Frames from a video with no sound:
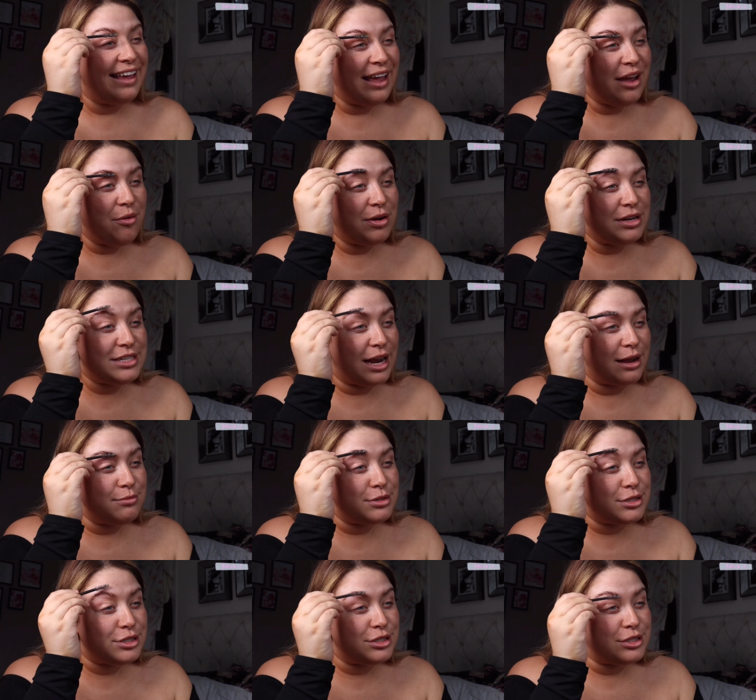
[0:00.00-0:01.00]
which I'm
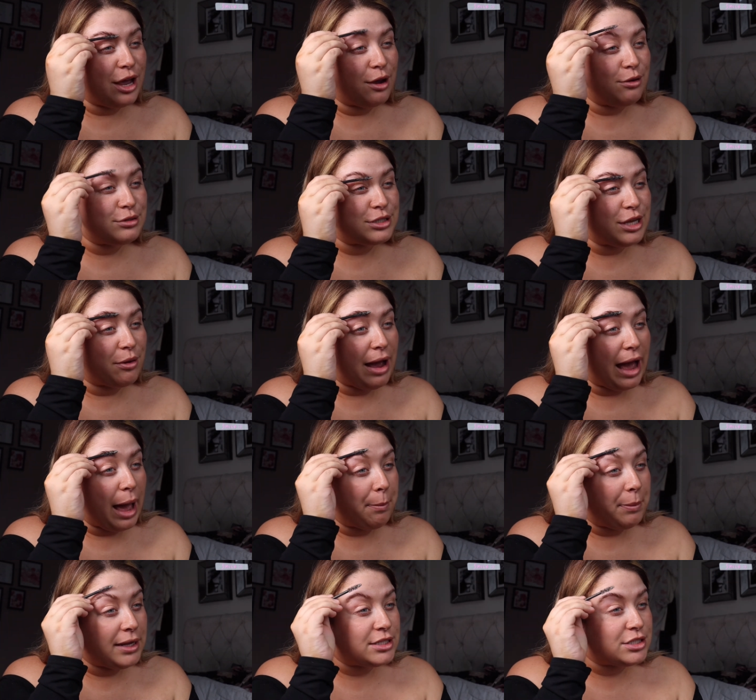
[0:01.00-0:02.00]
so, so
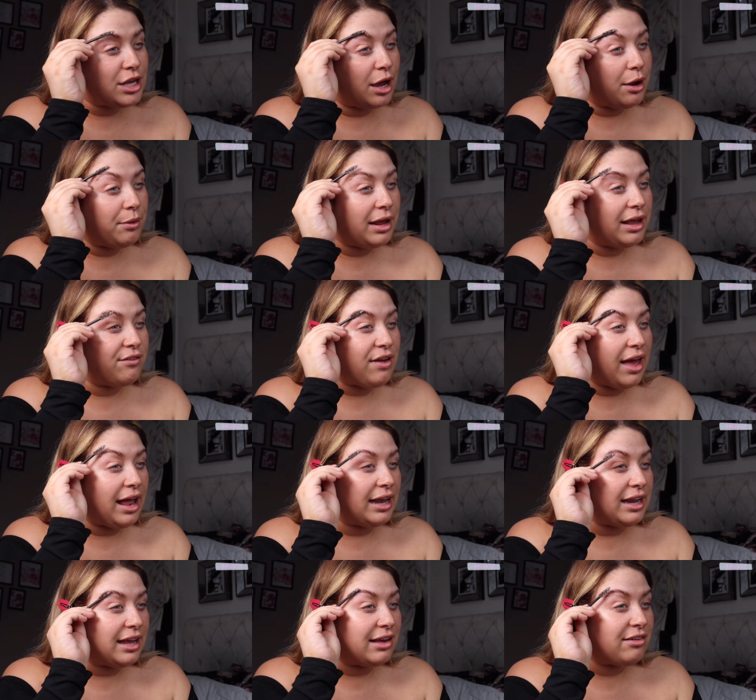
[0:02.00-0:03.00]
happy. So, if
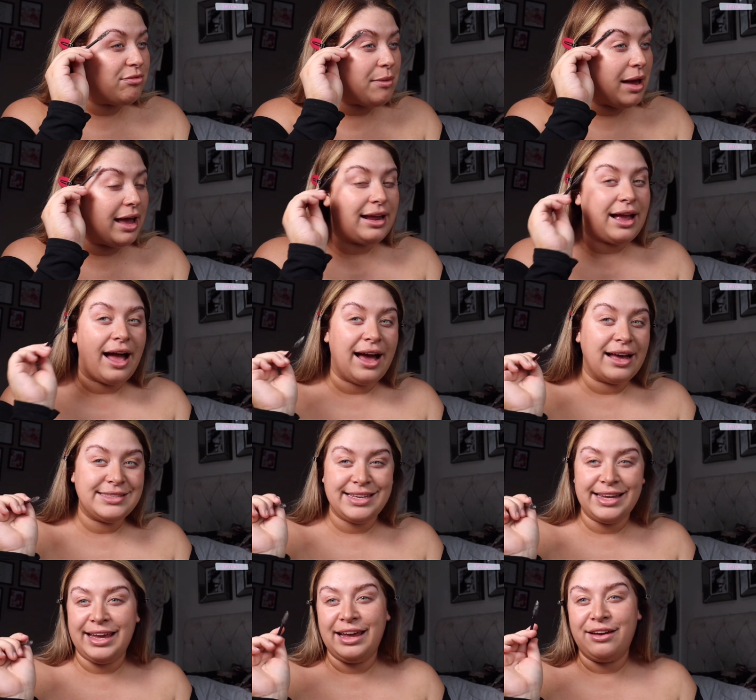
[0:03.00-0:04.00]
any of my guys are
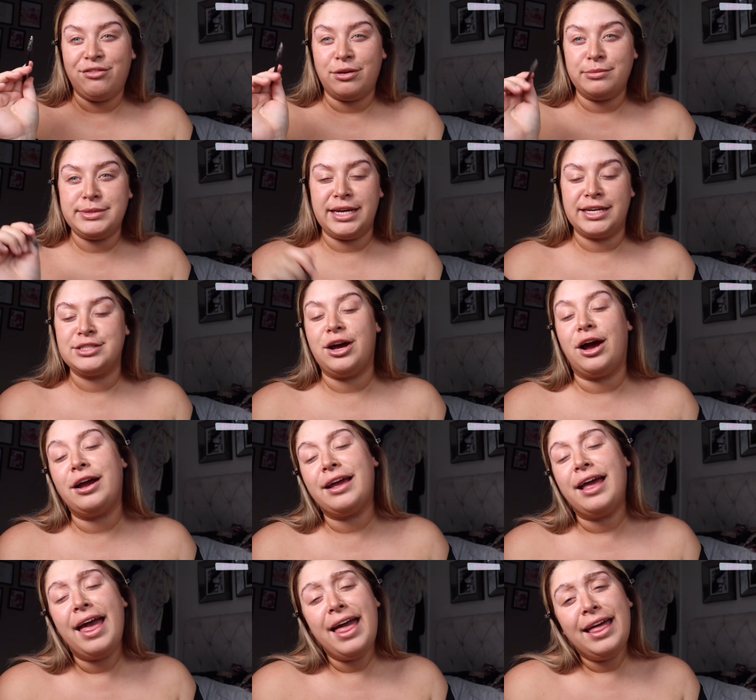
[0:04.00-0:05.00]
here from TikTok,
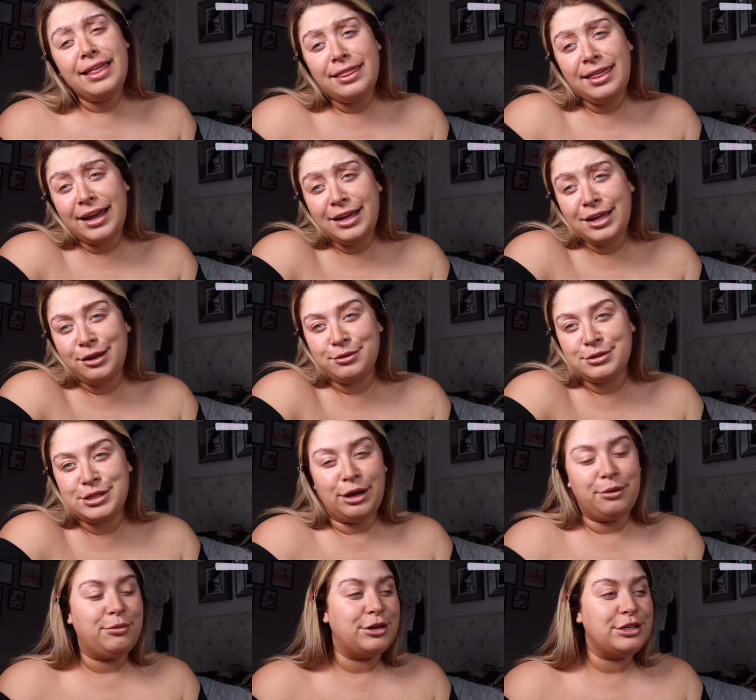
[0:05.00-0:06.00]
thank you
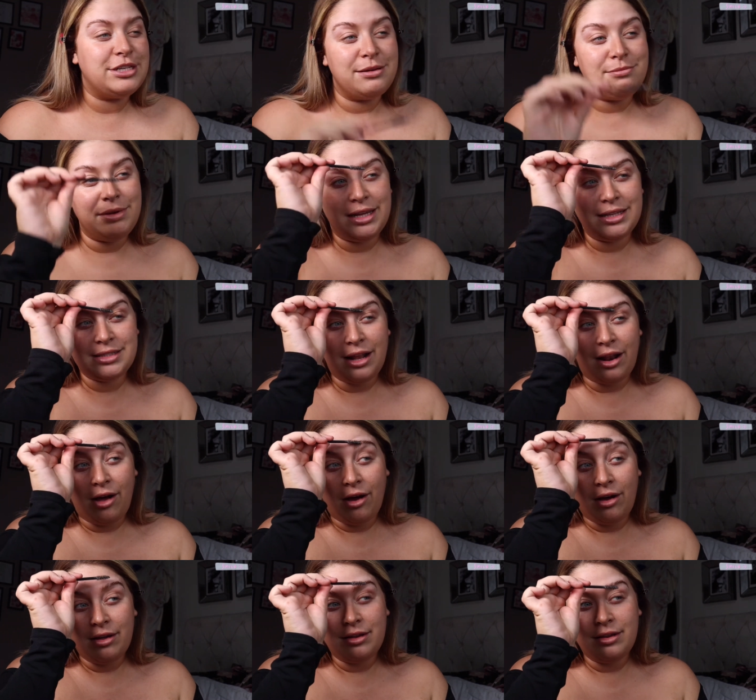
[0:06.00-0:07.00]
so much. It means a
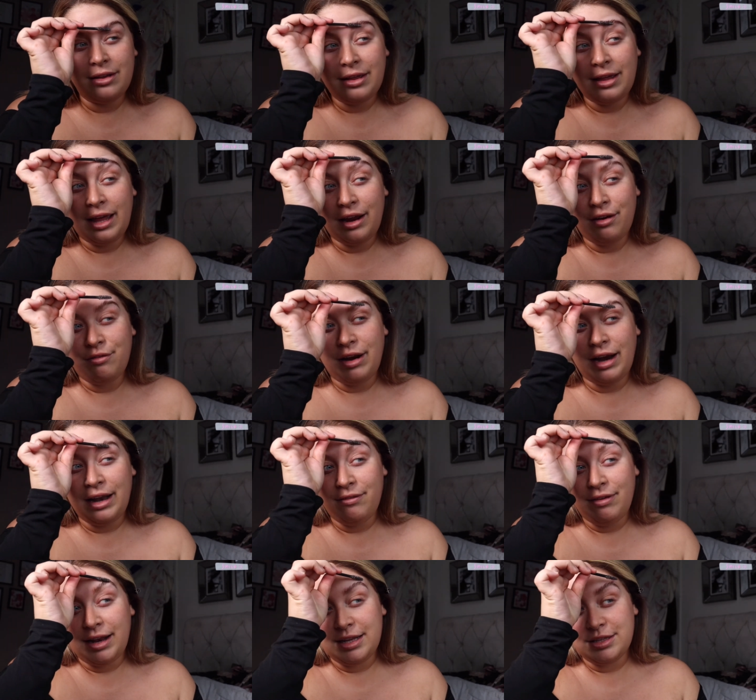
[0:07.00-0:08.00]
lot. It really,
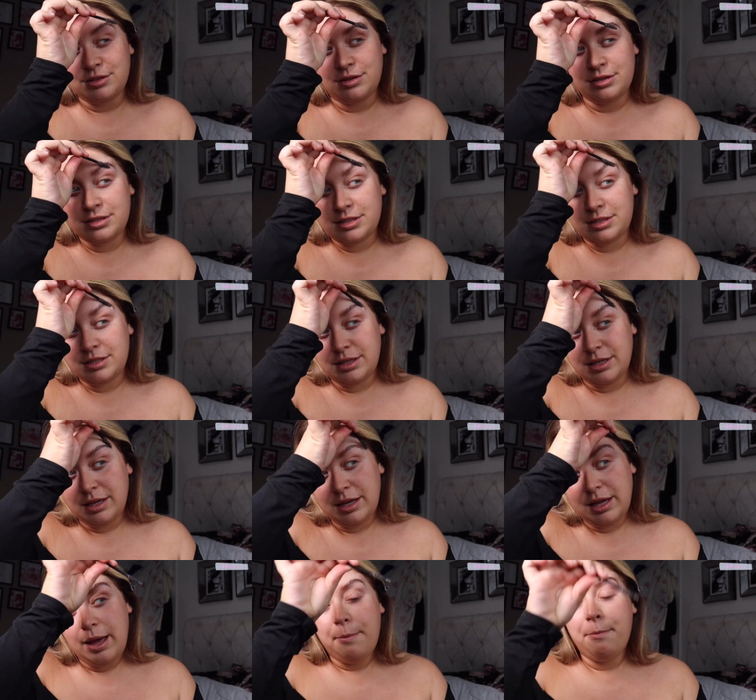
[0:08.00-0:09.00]
really does.
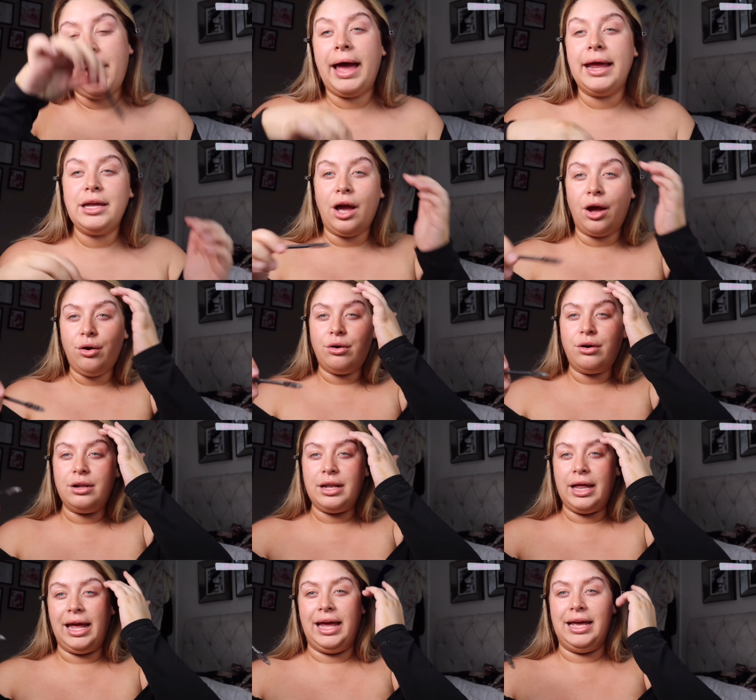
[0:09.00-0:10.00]
My
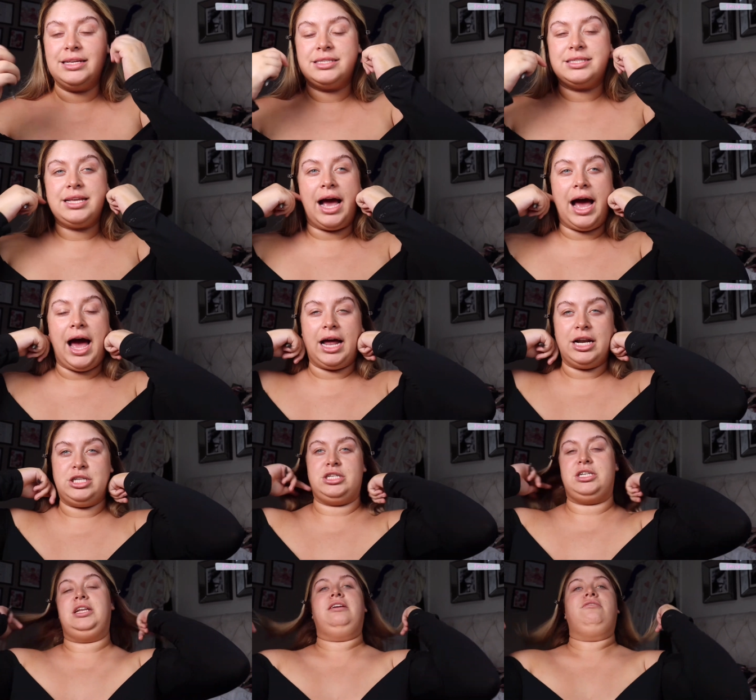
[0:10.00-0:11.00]
goal is to
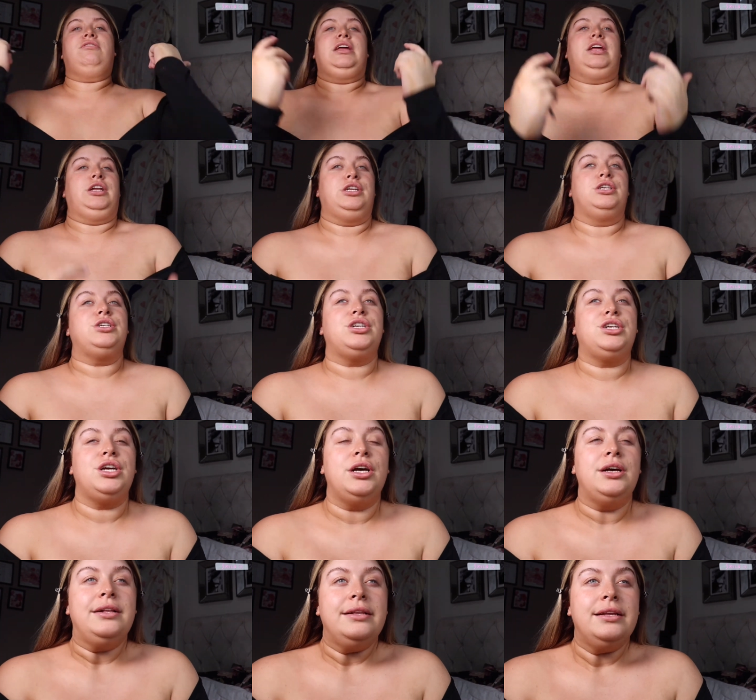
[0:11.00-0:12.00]
actually reach
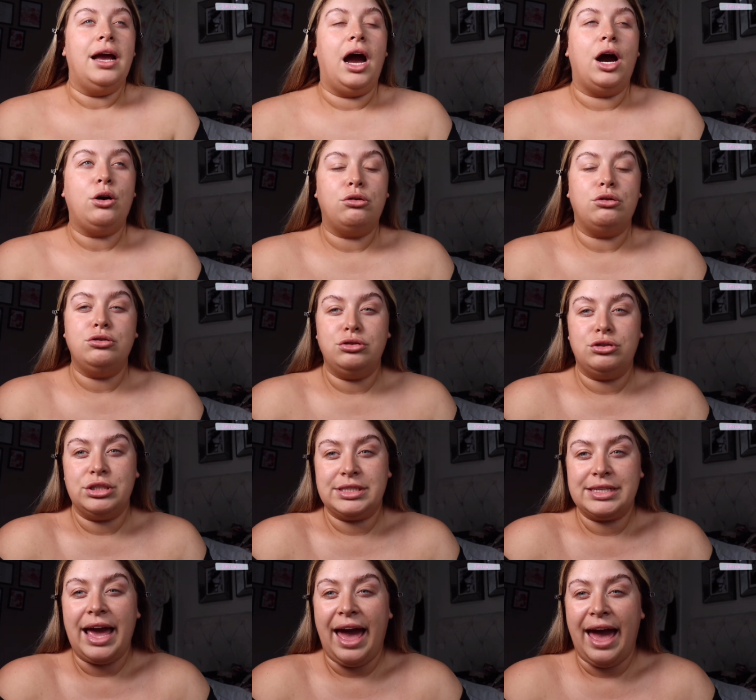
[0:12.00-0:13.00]

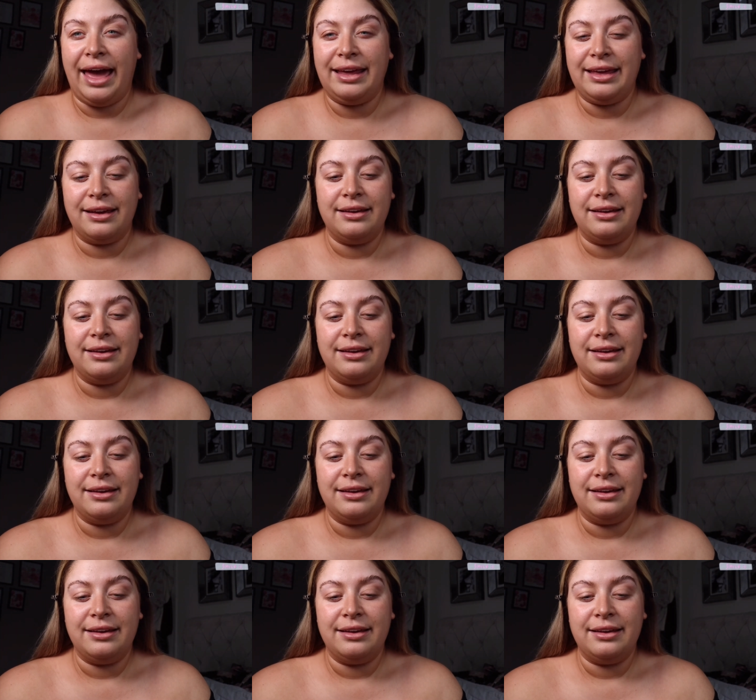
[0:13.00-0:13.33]
100k